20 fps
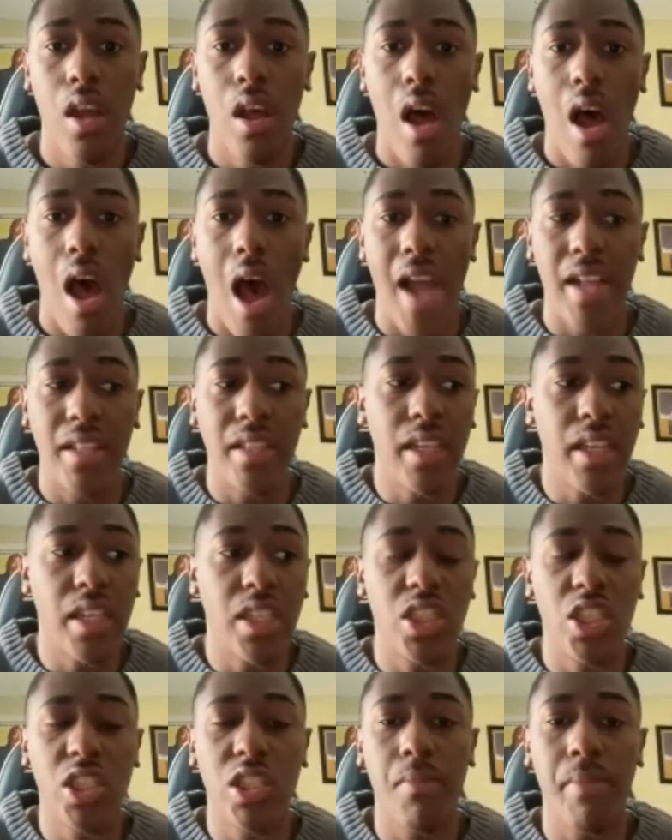I think it's just
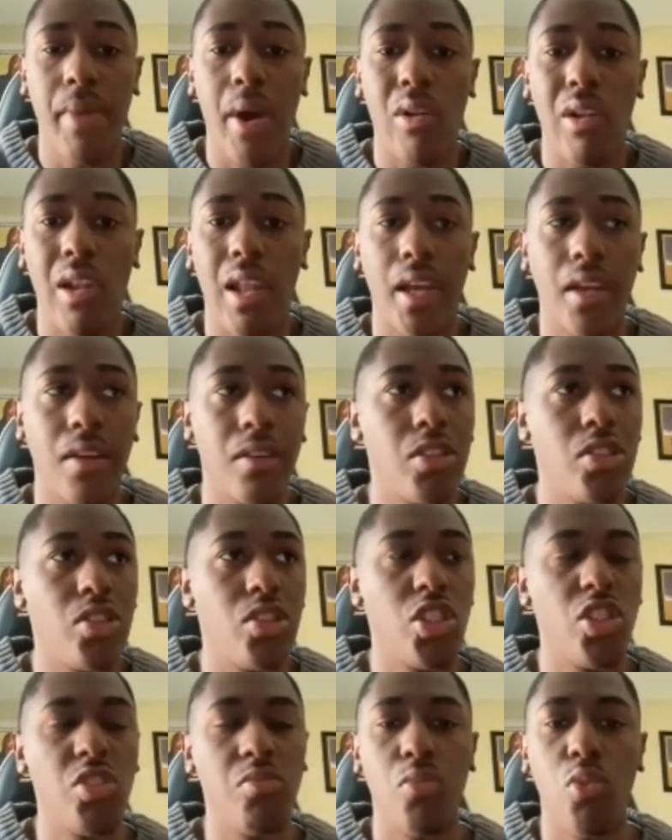about like just
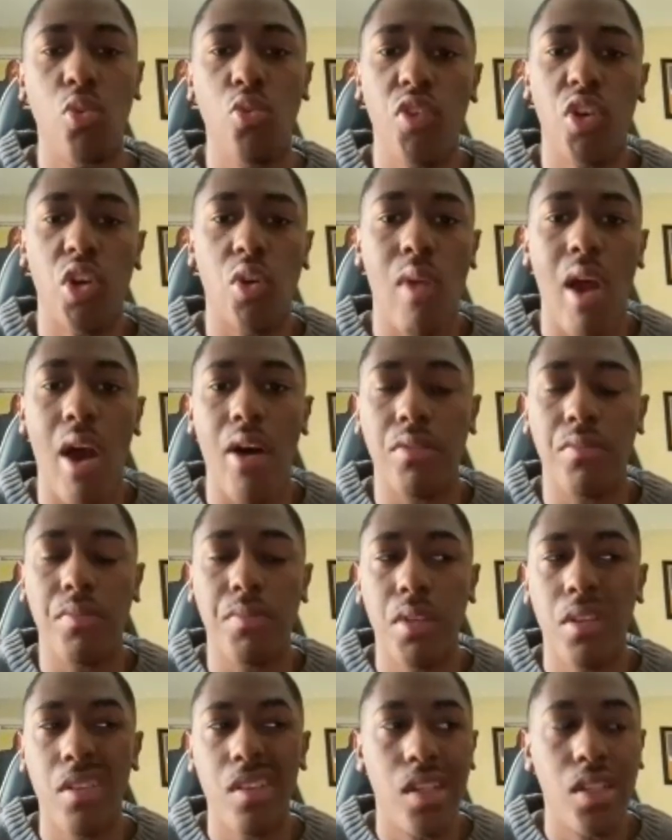moving around
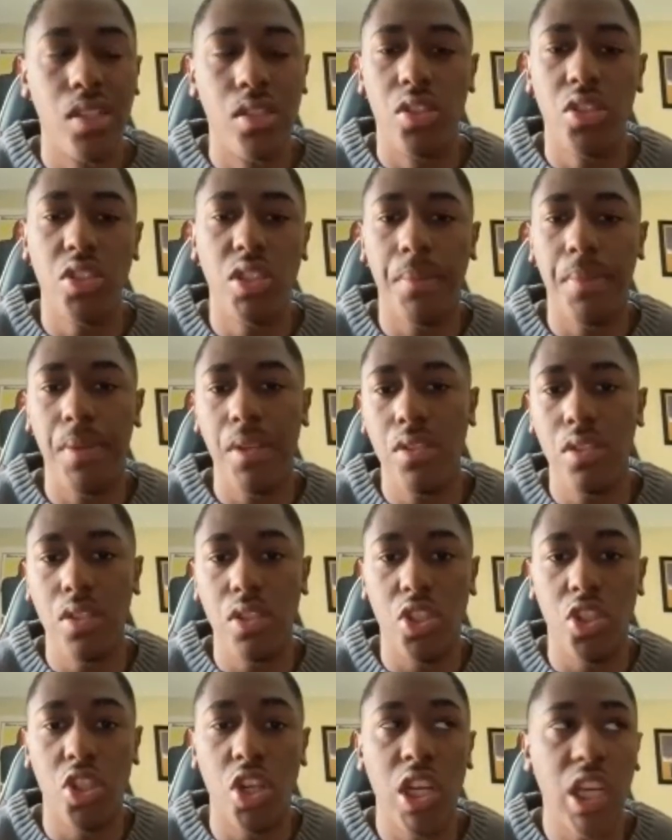just the pieces. You're
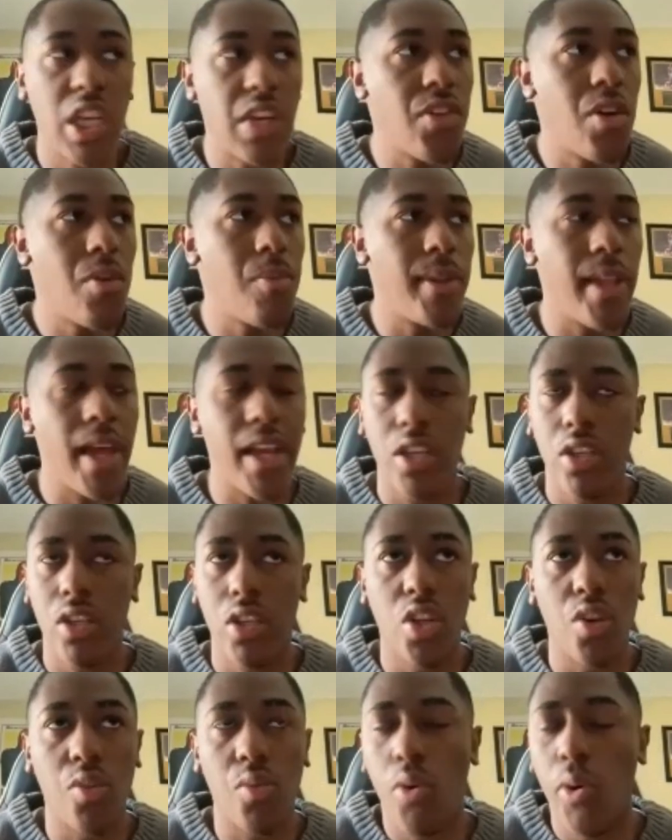gonna give up like your
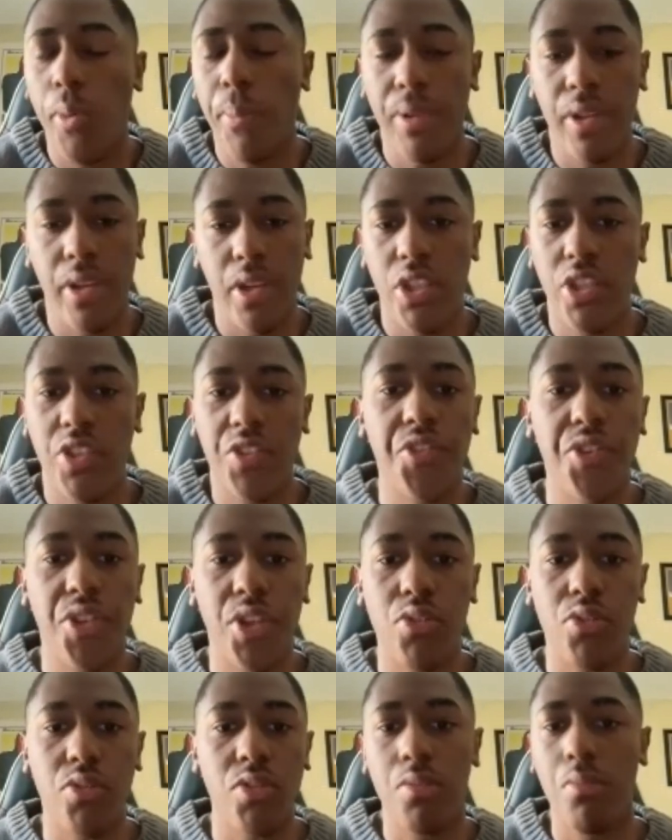role players for
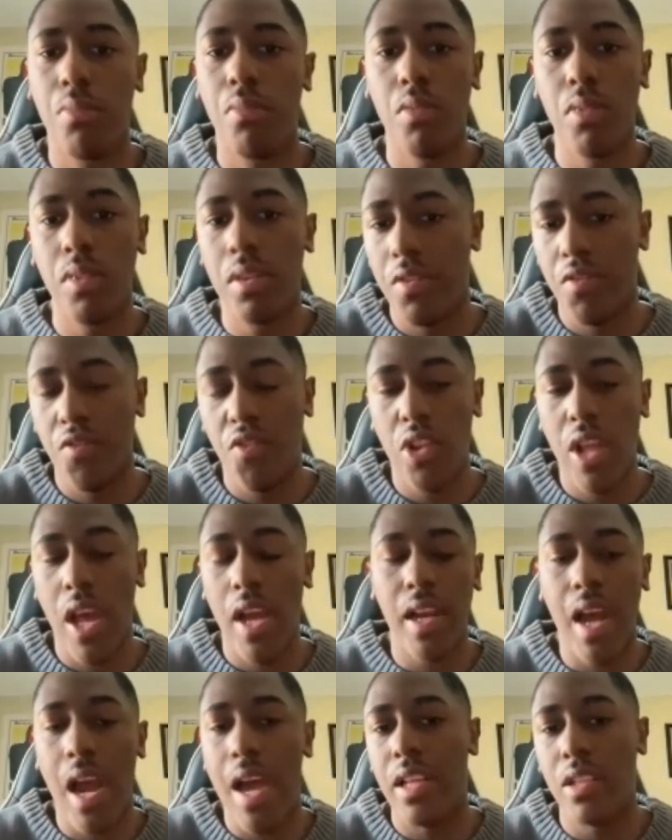that guy.
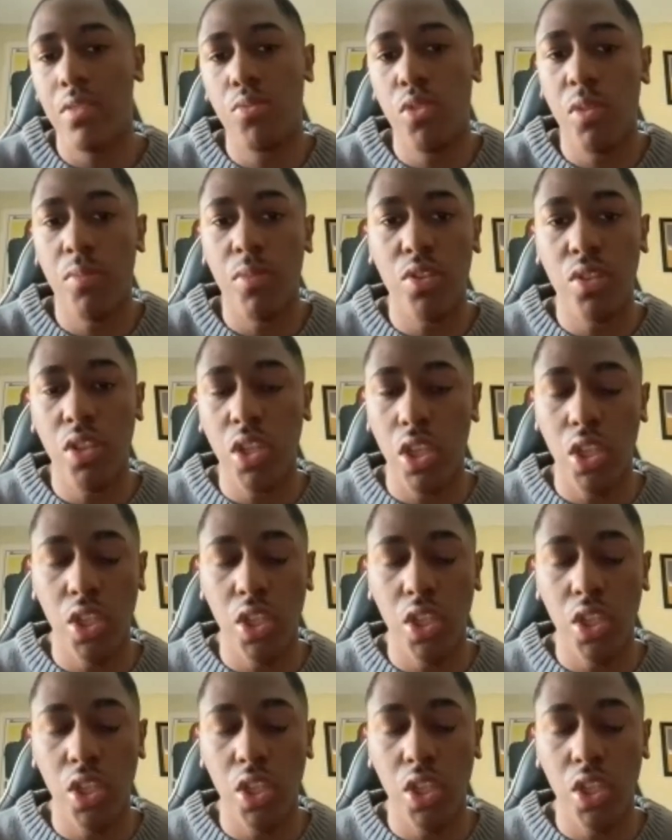That's pretty much what you're gonna do.